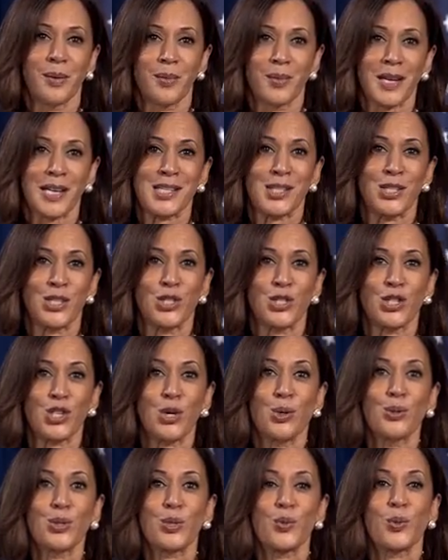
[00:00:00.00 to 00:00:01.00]
Because in
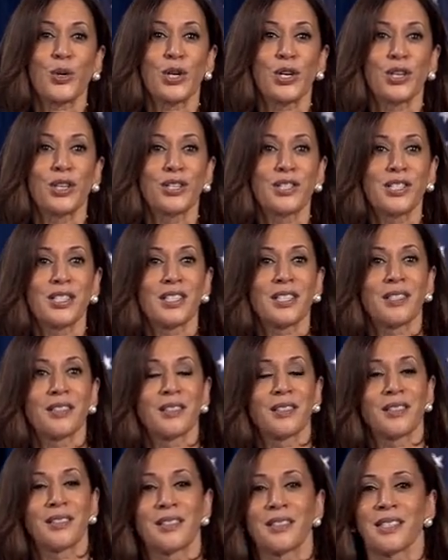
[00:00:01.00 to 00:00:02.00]
Joe's words,
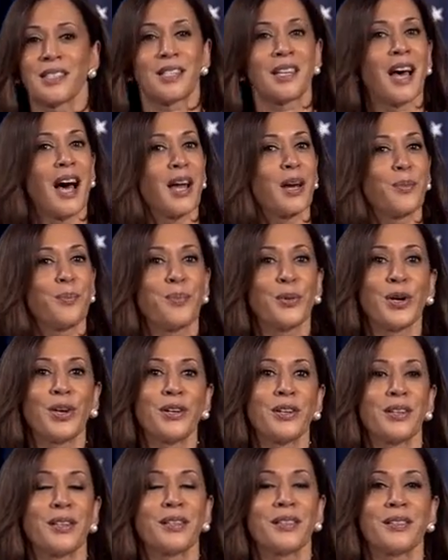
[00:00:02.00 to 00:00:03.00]
it's not a
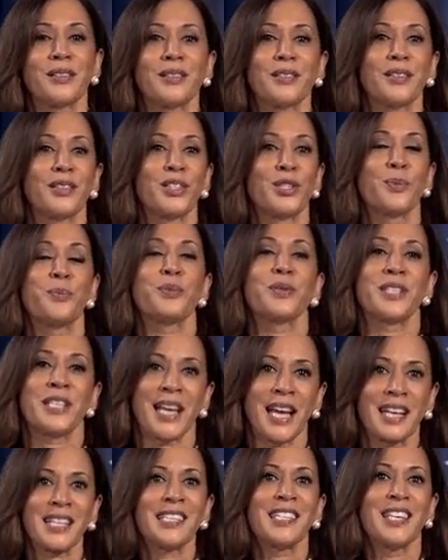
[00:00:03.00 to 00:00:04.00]
burden to
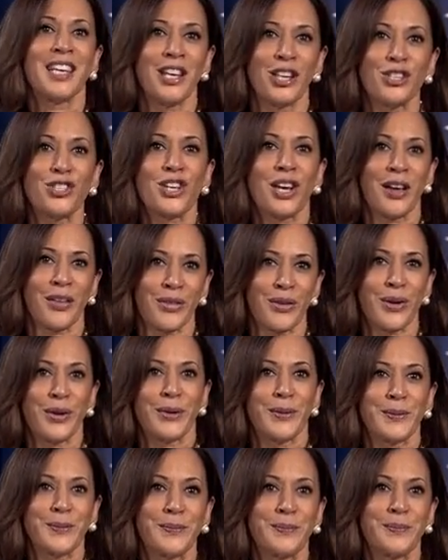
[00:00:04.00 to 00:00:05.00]
protect each other.